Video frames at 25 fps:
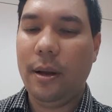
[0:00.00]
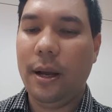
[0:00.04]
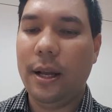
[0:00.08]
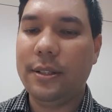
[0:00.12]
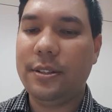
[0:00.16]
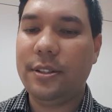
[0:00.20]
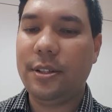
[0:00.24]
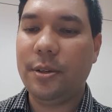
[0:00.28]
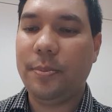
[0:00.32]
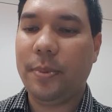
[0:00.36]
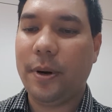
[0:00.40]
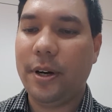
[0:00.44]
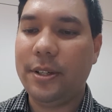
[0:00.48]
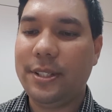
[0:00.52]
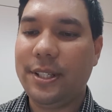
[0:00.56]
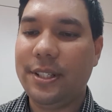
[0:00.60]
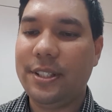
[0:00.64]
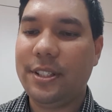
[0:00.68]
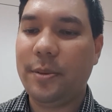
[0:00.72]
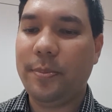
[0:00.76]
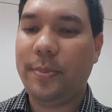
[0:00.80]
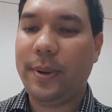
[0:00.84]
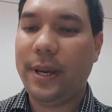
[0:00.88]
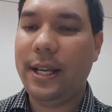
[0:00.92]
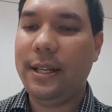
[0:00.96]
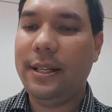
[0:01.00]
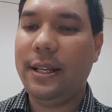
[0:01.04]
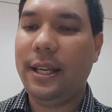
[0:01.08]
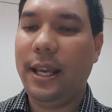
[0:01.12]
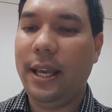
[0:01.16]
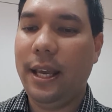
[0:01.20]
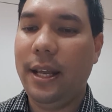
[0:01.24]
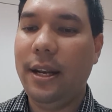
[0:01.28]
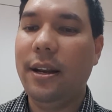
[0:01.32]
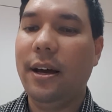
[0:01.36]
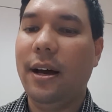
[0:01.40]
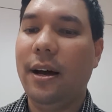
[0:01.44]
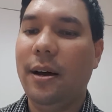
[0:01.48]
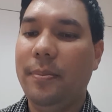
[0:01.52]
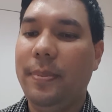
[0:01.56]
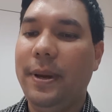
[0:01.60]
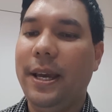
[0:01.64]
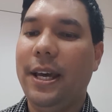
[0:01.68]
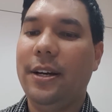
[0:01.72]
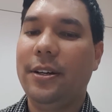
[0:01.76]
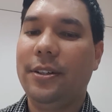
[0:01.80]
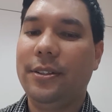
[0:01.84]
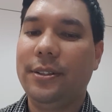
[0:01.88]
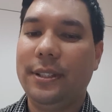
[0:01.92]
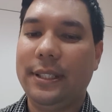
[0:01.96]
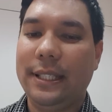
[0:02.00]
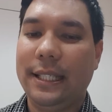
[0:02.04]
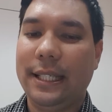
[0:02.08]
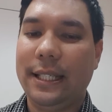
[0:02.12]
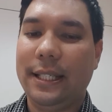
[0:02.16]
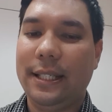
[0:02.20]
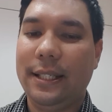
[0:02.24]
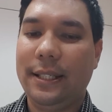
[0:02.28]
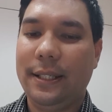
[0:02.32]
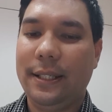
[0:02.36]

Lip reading: To participate in a panel, yeah.